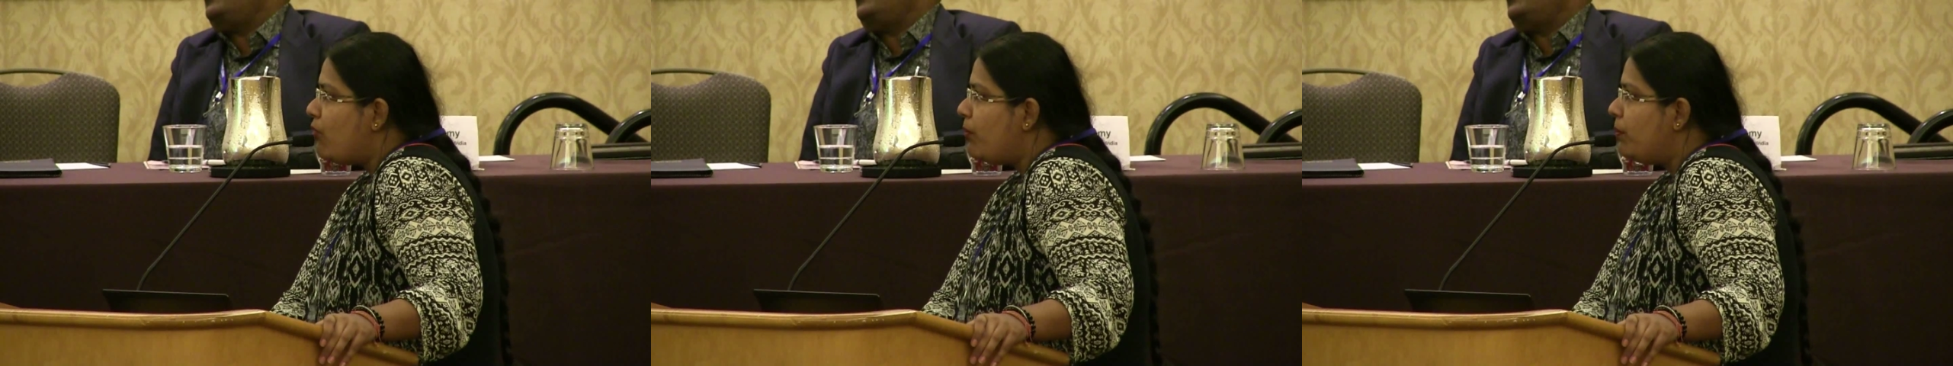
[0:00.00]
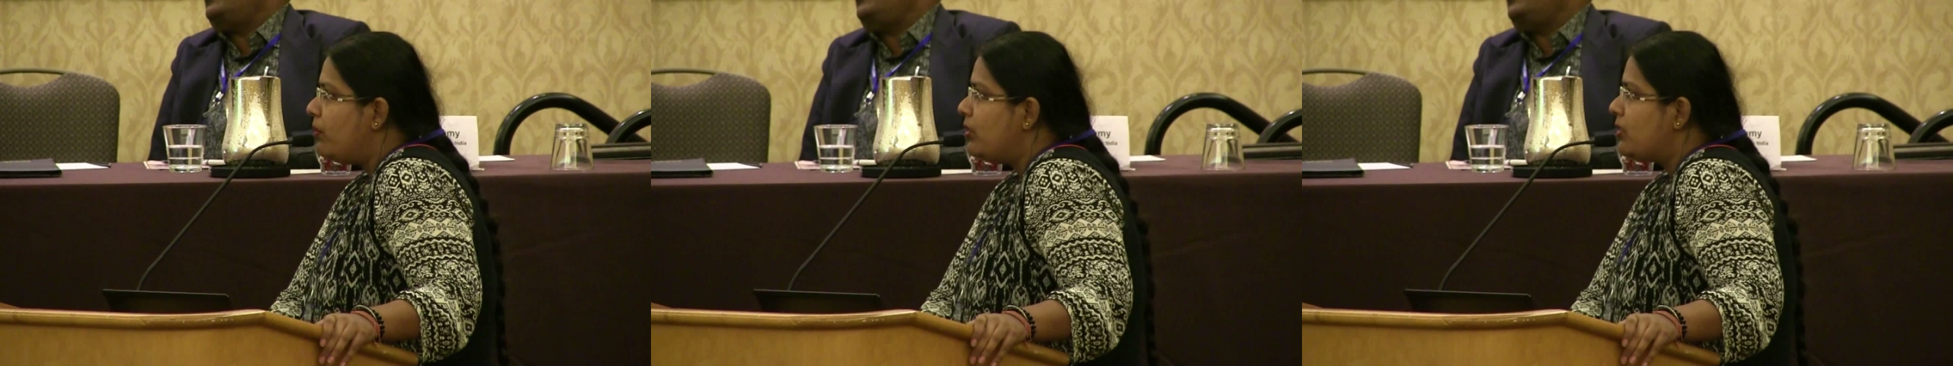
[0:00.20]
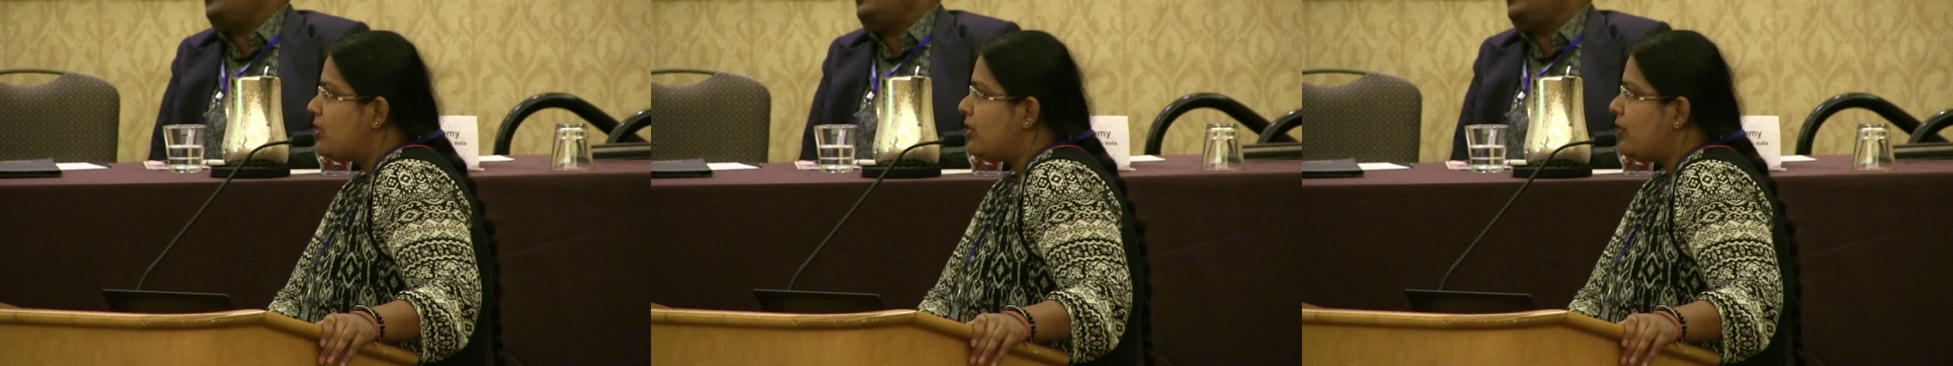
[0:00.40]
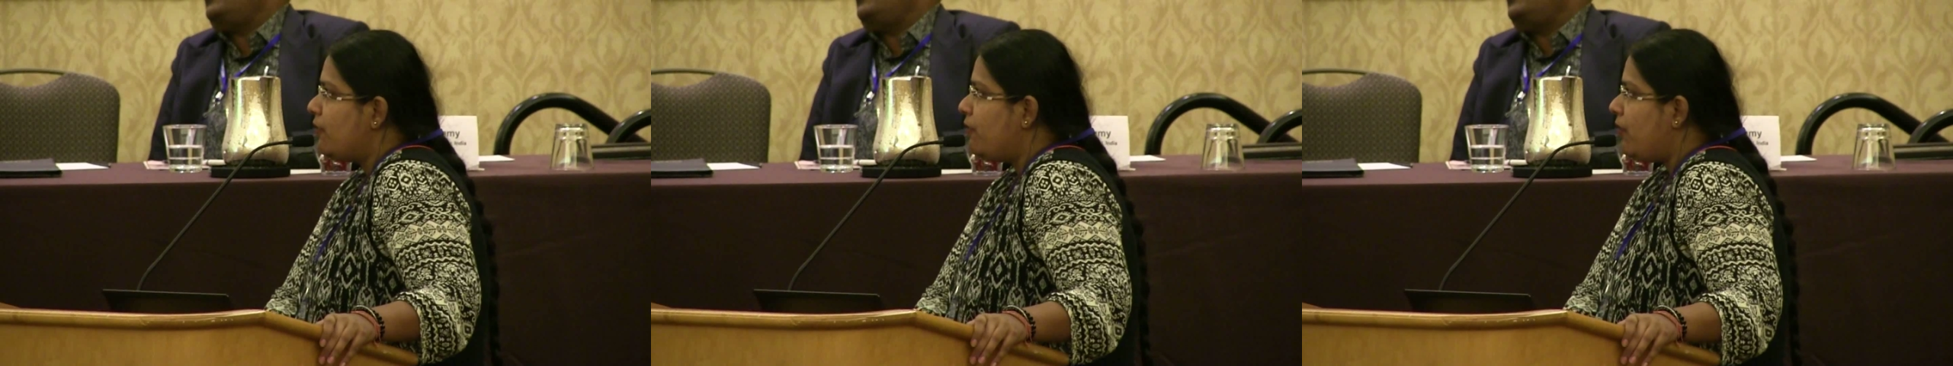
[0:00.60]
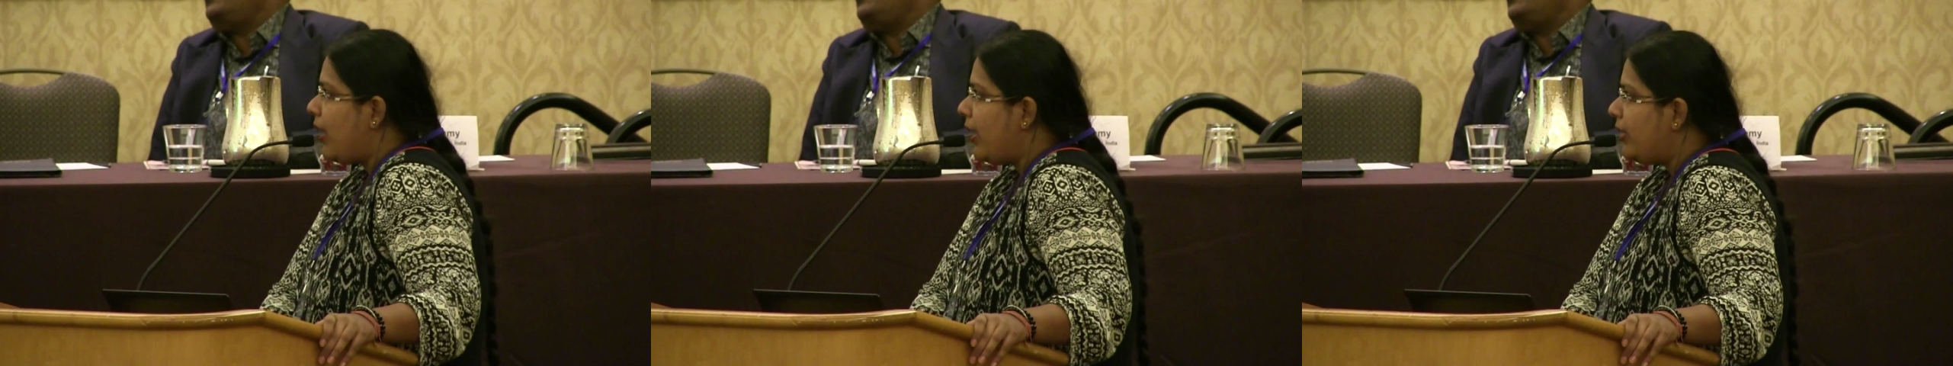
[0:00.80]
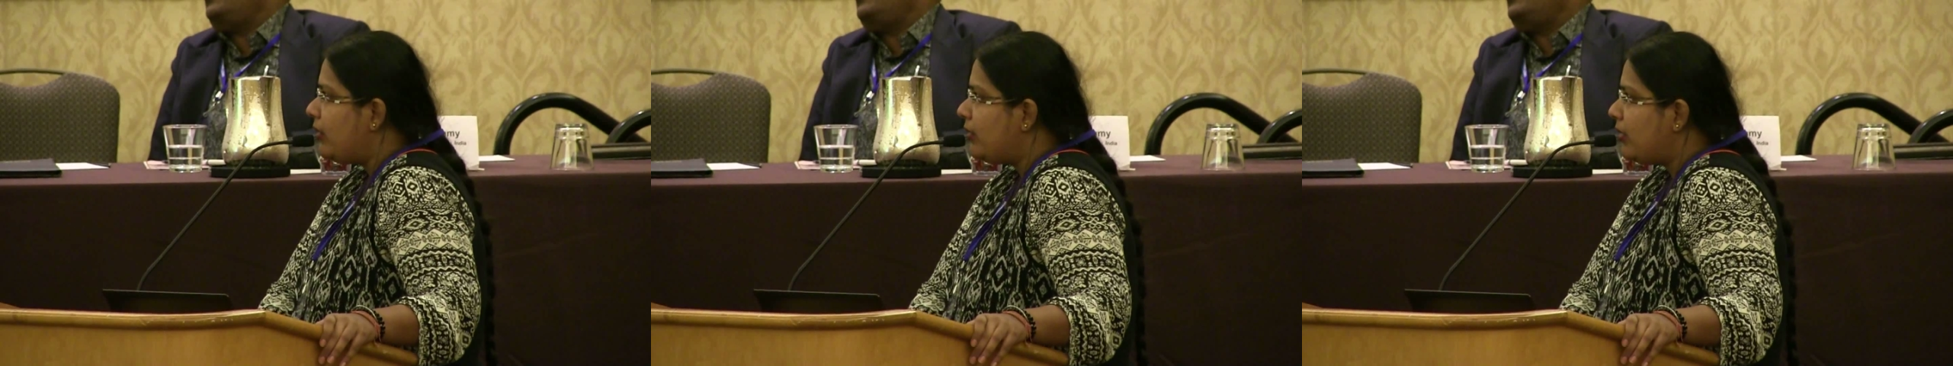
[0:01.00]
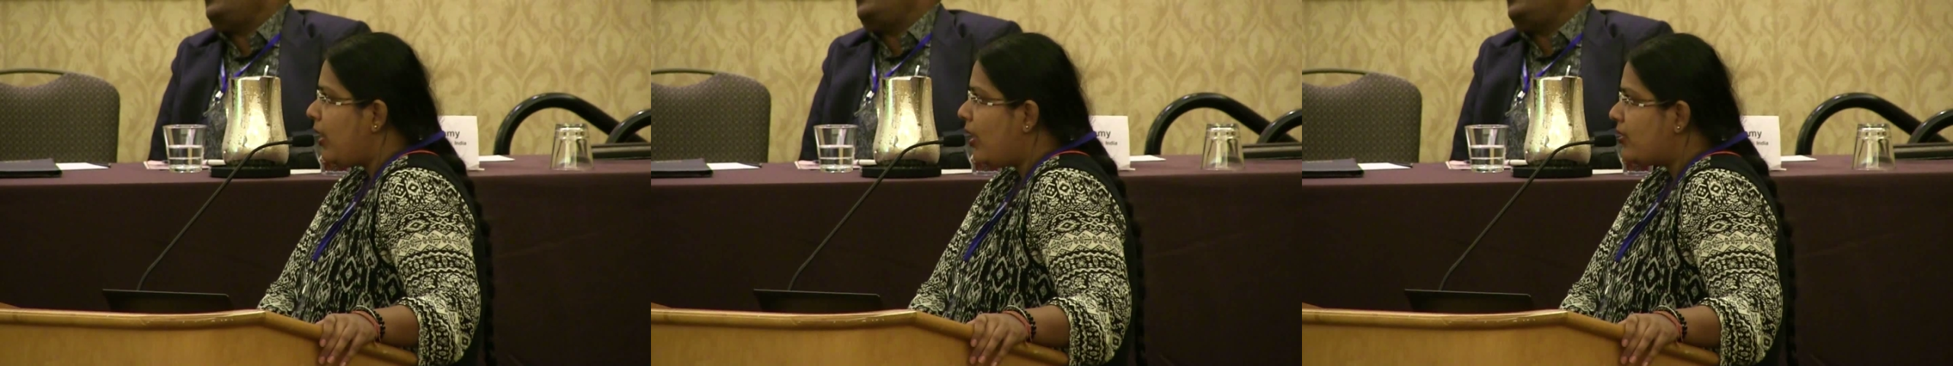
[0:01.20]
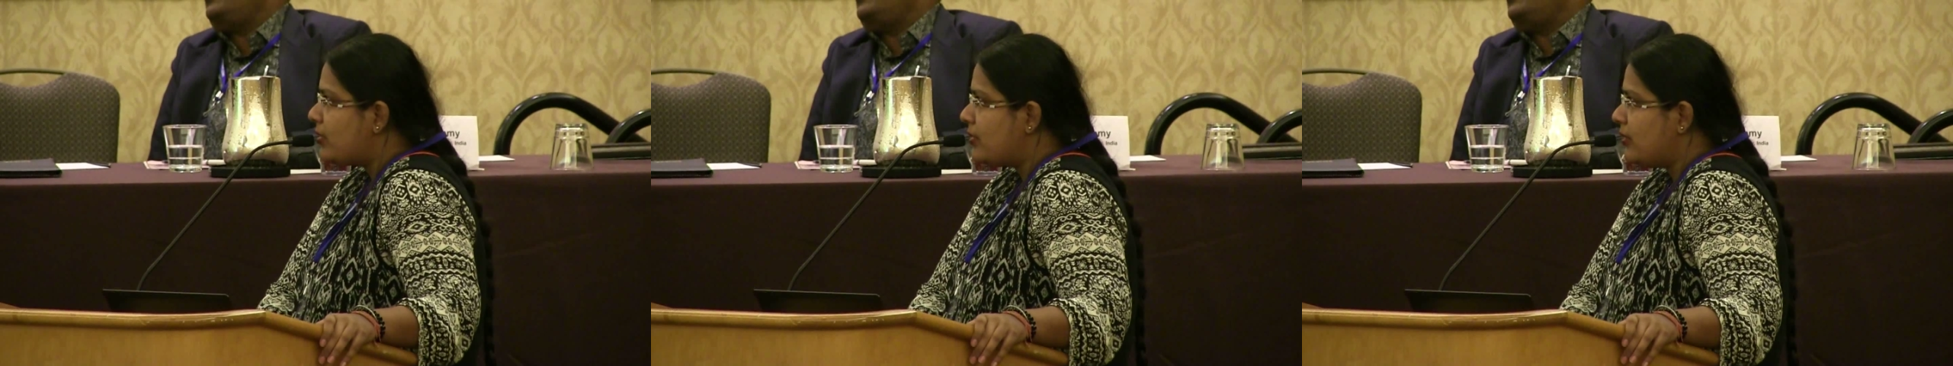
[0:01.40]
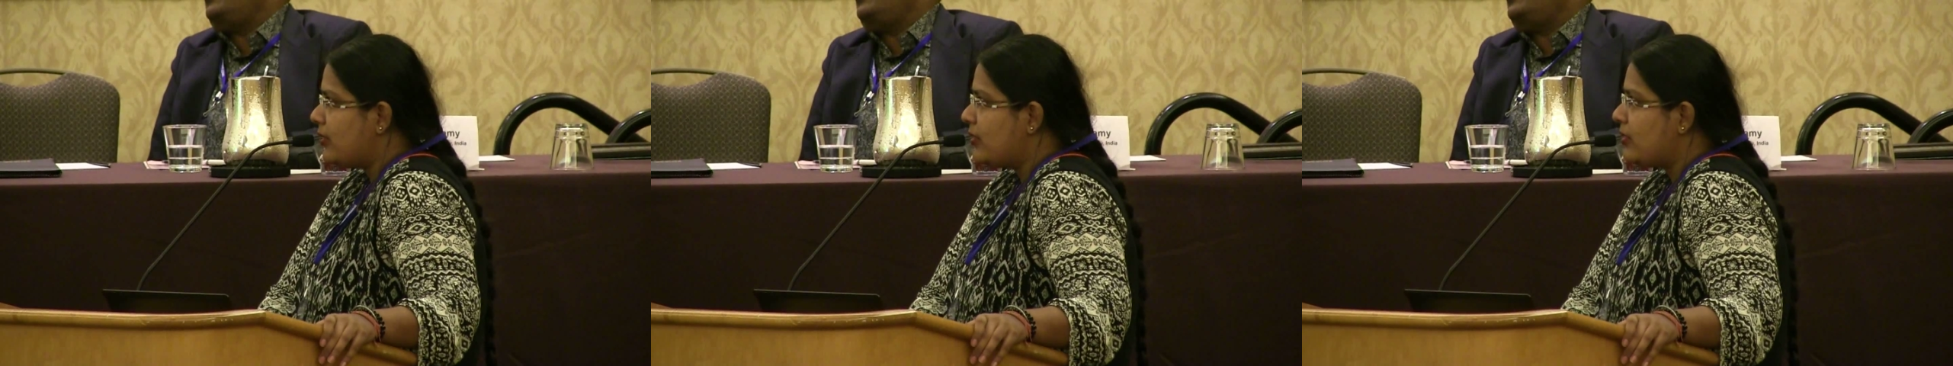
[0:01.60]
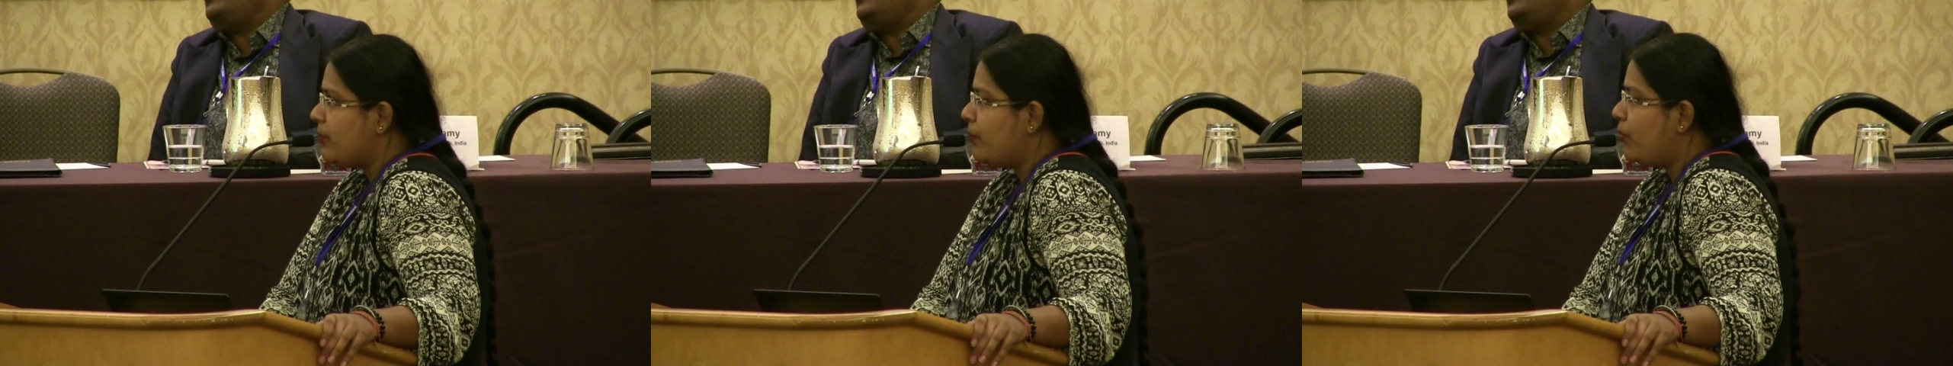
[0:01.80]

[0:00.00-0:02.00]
ripples in the flying clastics